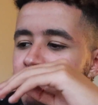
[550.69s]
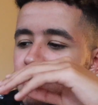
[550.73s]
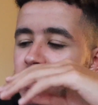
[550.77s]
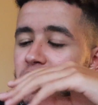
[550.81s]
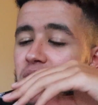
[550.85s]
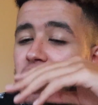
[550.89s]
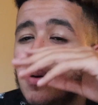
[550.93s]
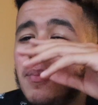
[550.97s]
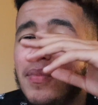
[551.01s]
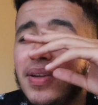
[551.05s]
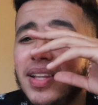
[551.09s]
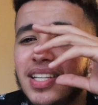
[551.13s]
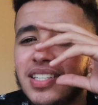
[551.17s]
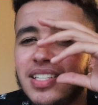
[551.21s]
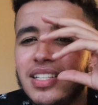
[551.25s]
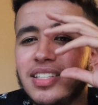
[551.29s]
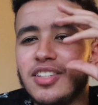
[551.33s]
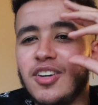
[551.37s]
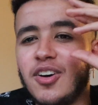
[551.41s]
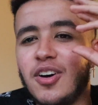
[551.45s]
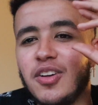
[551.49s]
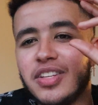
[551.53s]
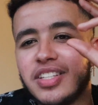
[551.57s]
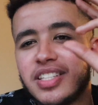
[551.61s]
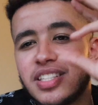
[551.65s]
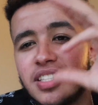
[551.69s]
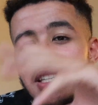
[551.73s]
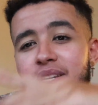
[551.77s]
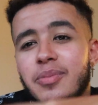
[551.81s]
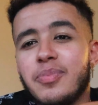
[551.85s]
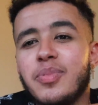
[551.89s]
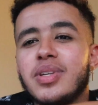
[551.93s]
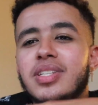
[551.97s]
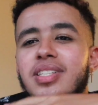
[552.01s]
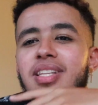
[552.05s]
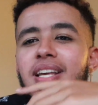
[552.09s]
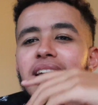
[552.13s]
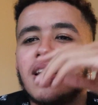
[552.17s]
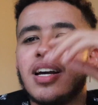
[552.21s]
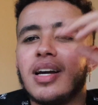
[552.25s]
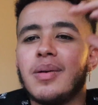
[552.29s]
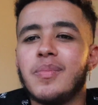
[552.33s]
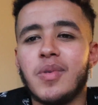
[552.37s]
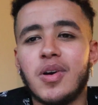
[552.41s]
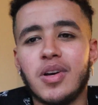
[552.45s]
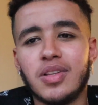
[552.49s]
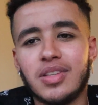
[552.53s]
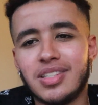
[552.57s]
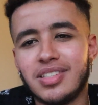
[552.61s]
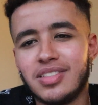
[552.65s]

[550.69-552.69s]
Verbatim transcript: You know, I've been listening to all the snippets that come out,